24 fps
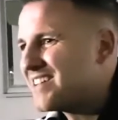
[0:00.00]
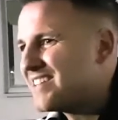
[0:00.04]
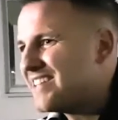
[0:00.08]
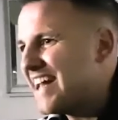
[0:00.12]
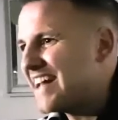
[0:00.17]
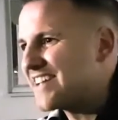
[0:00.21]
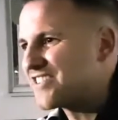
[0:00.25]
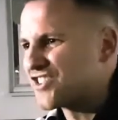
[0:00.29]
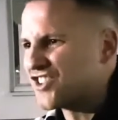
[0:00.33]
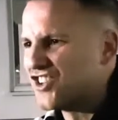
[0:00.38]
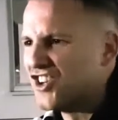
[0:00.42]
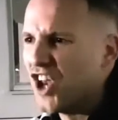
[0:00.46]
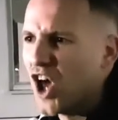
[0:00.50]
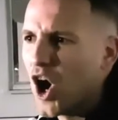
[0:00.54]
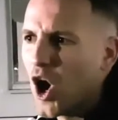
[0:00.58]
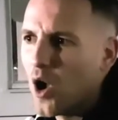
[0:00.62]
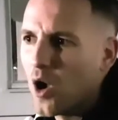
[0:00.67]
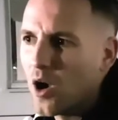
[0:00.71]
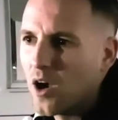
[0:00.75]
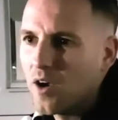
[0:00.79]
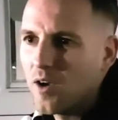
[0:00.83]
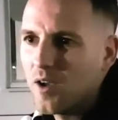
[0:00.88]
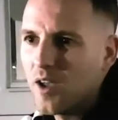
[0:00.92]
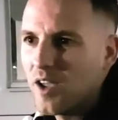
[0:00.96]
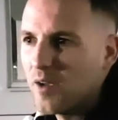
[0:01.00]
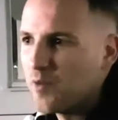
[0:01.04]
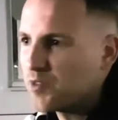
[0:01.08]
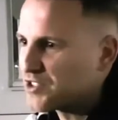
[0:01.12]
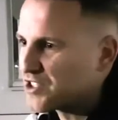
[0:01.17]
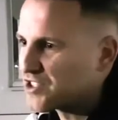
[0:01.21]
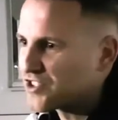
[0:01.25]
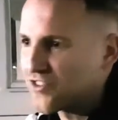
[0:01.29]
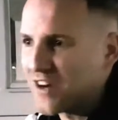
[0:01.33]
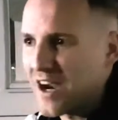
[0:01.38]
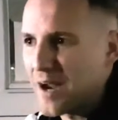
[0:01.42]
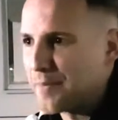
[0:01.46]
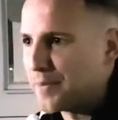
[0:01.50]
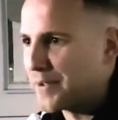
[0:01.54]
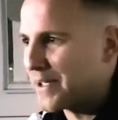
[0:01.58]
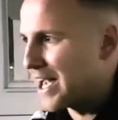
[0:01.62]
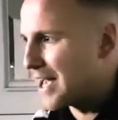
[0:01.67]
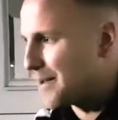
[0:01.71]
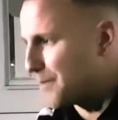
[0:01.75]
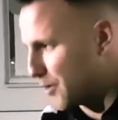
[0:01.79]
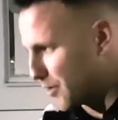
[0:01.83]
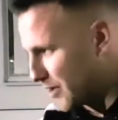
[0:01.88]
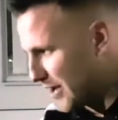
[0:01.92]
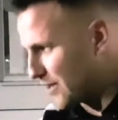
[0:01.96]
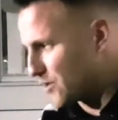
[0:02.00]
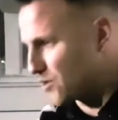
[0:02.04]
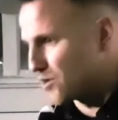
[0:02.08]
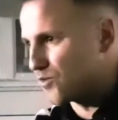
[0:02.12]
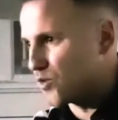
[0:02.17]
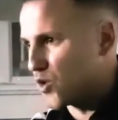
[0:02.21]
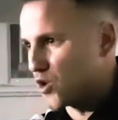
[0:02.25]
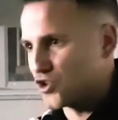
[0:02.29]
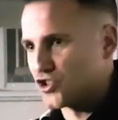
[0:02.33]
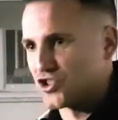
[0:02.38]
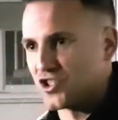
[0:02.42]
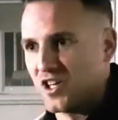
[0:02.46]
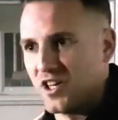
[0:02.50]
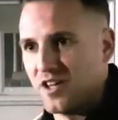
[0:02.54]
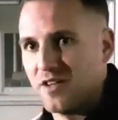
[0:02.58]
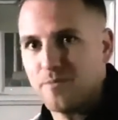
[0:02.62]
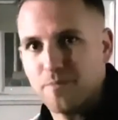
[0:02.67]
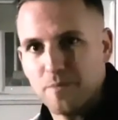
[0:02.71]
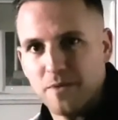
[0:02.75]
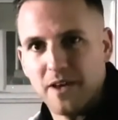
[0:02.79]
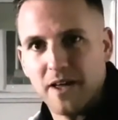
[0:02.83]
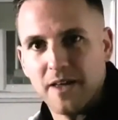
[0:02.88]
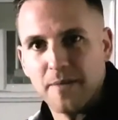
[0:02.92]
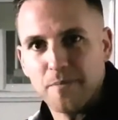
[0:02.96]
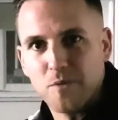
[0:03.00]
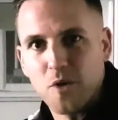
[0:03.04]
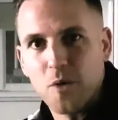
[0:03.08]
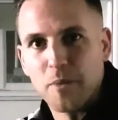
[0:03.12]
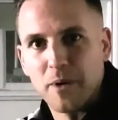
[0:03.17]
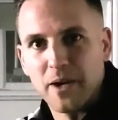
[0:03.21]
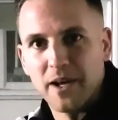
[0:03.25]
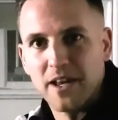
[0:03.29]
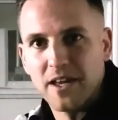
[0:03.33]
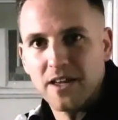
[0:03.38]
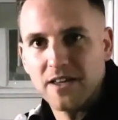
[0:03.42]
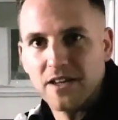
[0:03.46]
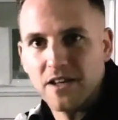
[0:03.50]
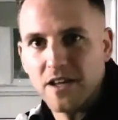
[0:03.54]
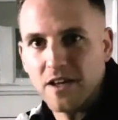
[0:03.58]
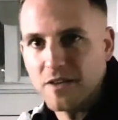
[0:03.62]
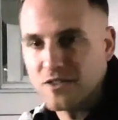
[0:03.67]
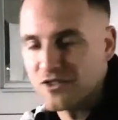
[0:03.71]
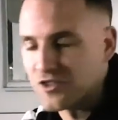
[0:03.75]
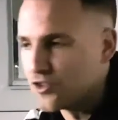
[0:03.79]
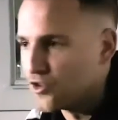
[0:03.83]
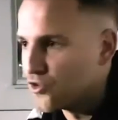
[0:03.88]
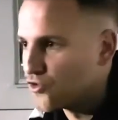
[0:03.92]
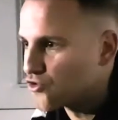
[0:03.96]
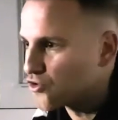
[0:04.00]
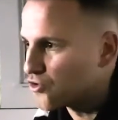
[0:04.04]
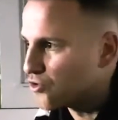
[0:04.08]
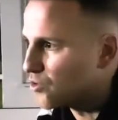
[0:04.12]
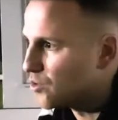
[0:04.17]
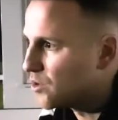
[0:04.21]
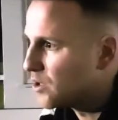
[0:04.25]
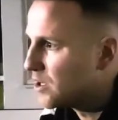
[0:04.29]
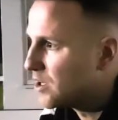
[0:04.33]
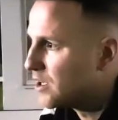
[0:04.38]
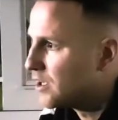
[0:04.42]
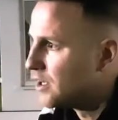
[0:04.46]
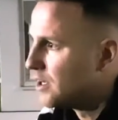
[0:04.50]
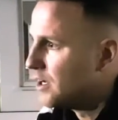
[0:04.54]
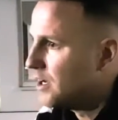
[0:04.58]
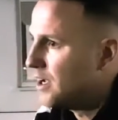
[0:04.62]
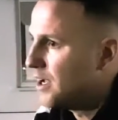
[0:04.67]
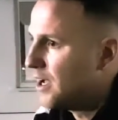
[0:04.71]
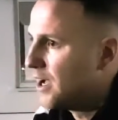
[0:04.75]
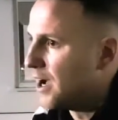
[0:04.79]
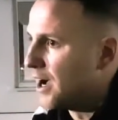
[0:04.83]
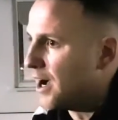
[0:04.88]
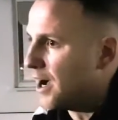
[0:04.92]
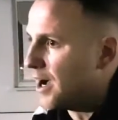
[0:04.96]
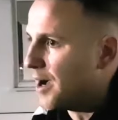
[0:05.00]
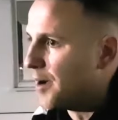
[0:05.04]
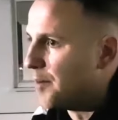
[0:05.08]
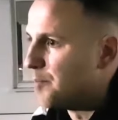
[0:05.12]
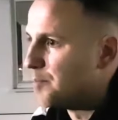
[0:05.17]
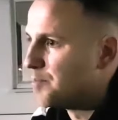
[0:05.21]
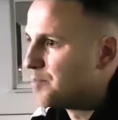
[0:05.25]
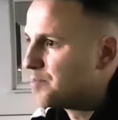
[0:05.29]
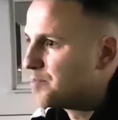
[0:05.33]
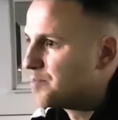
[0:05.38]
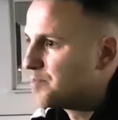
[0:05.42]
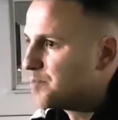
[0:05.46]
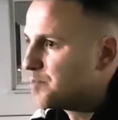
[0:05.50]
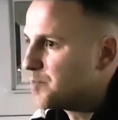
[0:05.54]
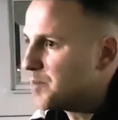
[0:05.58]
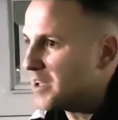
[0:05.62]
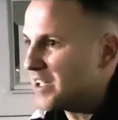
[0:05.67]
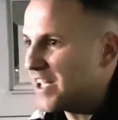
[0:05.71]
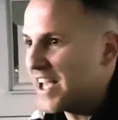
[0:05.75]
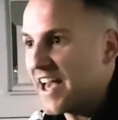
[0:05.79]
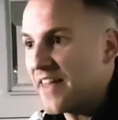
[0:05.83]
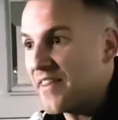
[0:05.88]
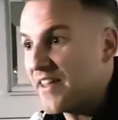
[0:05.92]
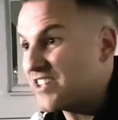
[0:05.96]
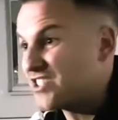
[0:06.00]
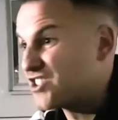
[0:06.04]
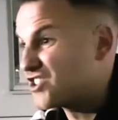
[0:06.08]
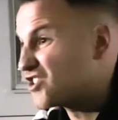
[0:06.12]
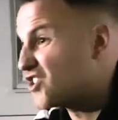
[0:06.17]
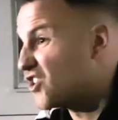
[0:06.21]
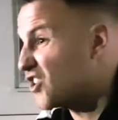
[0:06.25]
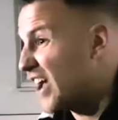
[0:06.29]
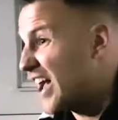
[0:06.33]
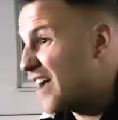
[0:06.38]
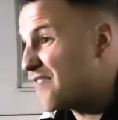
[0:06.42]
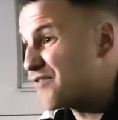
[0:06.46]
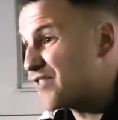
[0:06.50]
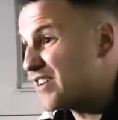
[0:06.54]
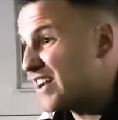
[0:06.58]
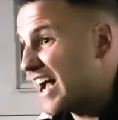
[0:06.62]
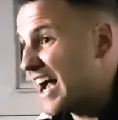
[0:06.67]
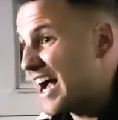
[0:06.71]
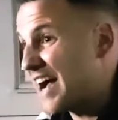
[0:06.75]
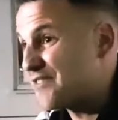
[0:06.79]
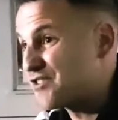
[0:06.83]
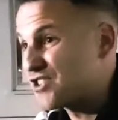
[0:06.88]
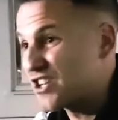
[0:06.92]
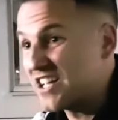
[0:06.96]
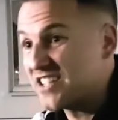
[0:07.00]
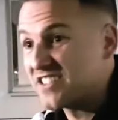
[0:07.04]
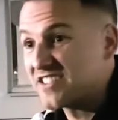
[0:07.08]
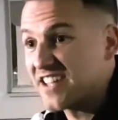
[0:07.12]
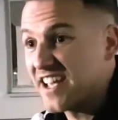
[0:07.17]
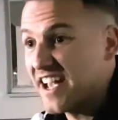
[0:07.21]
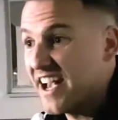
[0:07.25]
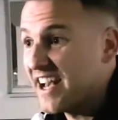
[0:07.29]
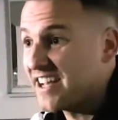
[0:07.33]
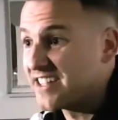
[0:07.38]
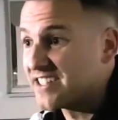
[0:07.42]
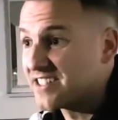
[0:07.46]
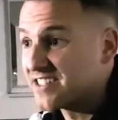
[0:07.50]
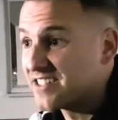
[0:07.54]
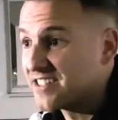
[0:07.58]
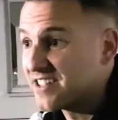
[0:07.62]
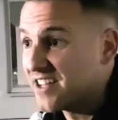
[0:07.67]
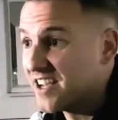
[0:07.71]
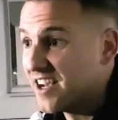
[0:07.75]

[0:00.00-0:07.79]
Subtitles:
Yes and no. It was a scrappy game. I'd hate to have watched it, probably as a neutral. But yeah, they just took every half chance they had.